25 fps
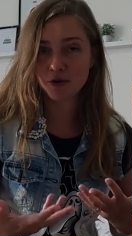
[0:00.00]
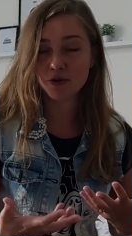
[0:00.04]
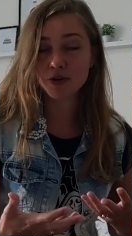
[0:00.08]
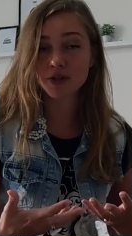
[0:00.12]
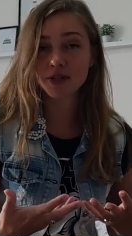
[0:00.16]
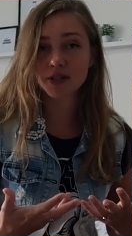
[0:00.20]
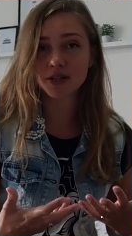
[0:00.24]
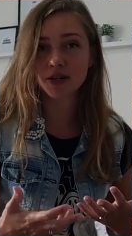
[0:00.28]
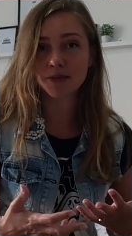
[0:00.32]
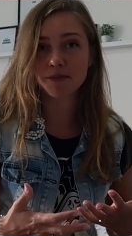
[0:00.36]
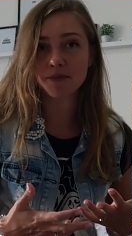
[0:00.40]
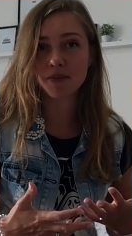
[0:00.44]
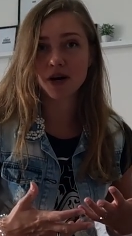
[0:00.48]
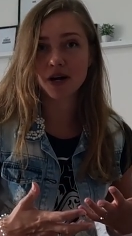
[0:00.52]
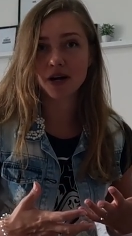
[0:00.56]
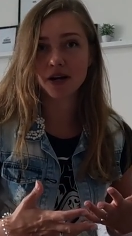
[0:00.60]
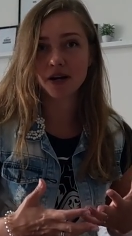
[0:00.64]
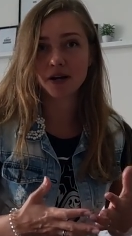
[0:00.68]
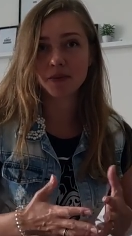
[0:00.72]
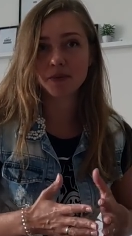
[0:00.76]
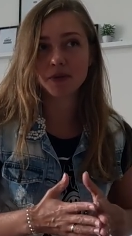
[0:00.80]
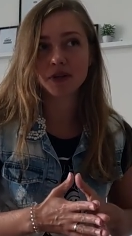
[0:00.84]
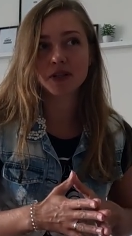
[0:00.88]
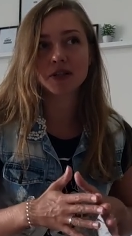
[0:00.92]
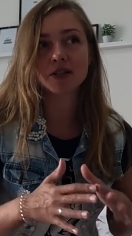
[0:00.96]
costs some
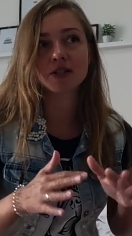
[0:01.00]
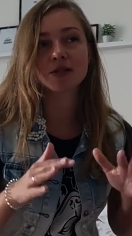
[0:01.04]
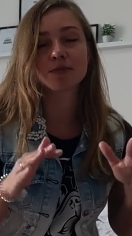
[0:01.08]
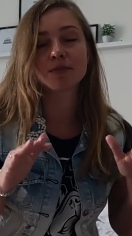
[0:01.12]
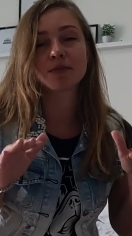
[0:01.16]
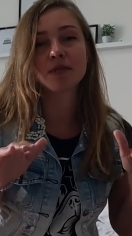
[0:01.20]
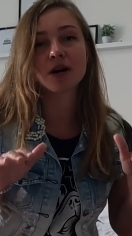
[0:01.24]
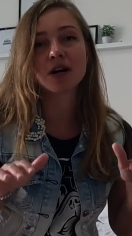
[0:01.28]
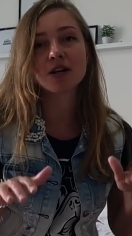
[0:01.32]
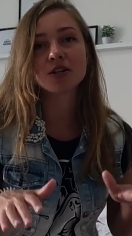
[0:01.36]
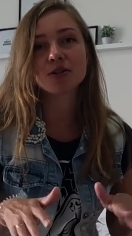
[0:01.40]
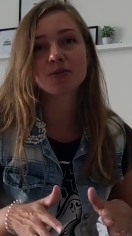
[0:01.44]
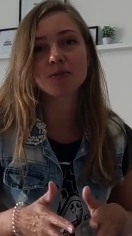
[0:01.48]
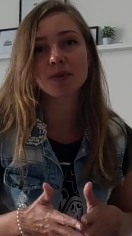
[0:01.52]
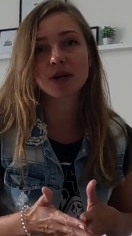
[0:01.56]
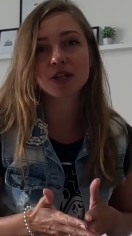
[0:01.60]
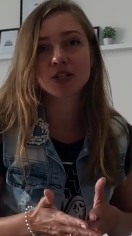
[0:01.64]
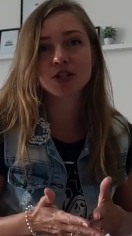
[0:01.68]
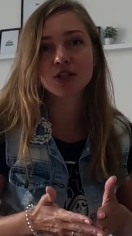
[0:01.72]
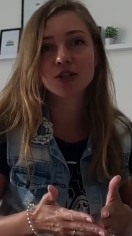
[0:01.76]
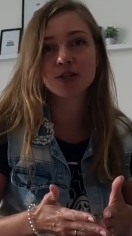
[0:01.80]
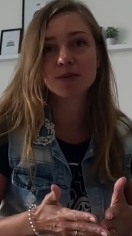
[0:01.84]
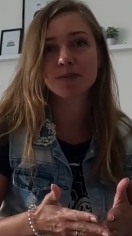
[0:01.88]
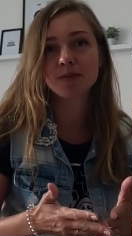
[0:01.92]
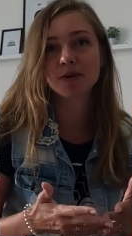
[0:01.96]
money, but it's much
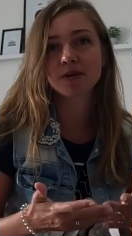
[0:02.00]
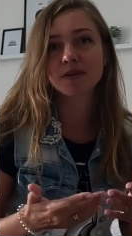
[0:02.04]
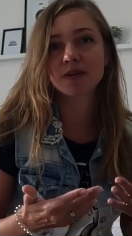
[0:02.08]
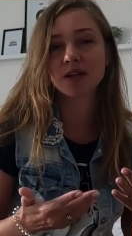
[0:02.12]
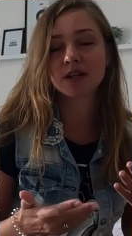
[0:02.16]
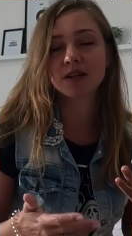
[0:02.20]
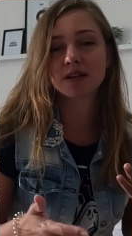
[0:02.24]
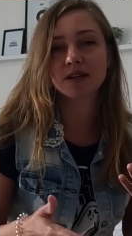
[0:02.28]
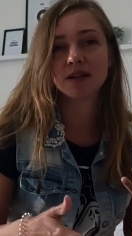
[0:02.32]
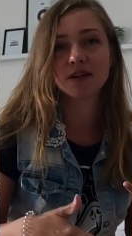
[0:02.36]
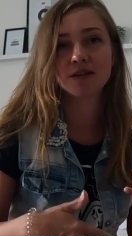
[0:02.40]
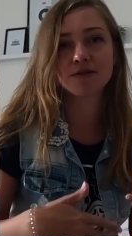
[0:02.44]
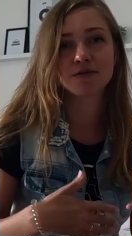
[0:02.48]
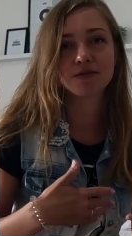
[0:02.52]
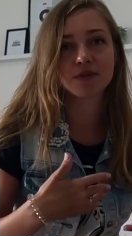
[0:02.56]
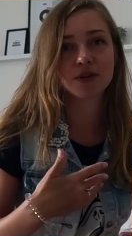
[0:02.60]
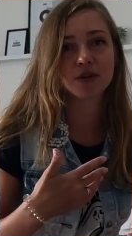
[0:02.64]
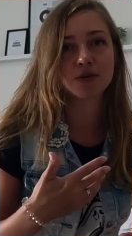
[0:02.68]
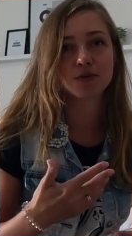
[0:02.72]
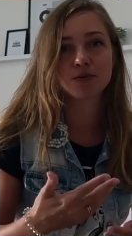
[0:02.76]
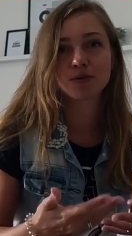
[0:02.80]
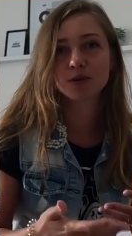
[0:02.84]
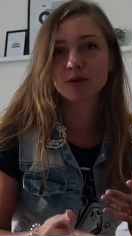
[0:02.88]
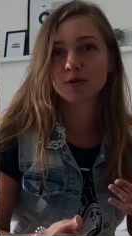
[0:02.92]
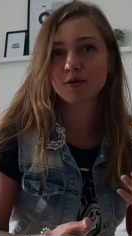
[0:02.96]
much cheaper than if
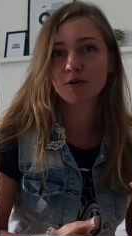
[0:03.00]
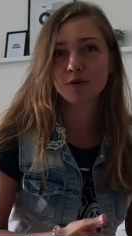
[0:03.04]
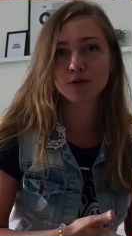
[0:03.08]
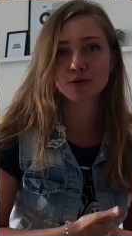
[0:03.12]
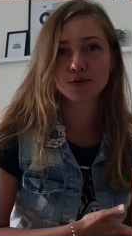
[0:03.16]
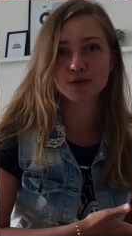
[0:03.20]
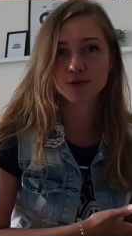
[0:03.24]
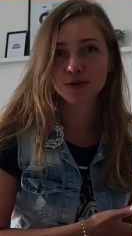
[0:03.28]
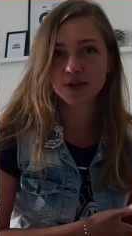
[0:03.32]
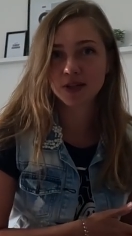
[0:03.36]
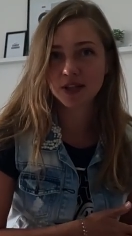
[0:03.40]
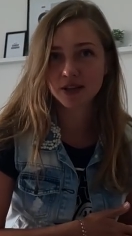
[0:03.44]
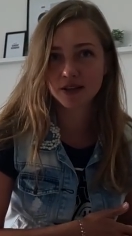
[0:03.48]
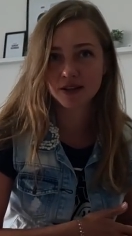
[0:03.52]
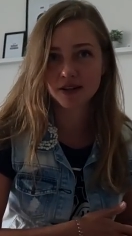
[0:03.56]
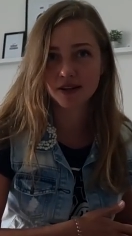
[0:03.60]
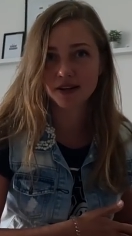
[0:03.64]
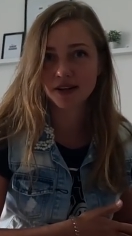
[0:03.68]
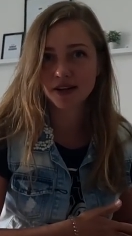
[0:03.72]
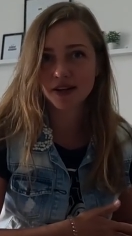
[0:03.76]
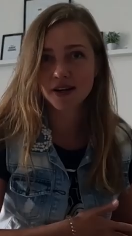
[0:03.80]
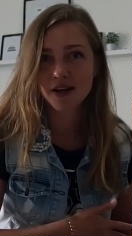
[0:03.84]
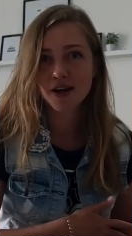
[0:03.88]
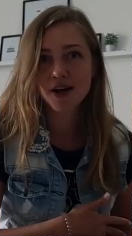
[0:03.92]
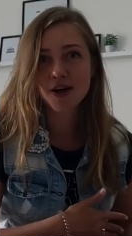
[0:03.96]
you will go to
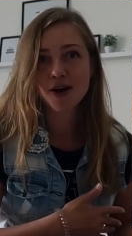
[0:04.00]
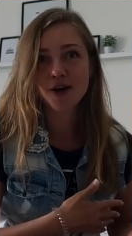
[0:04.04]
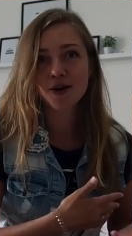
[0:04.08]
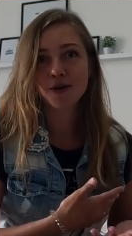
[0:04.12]
Italy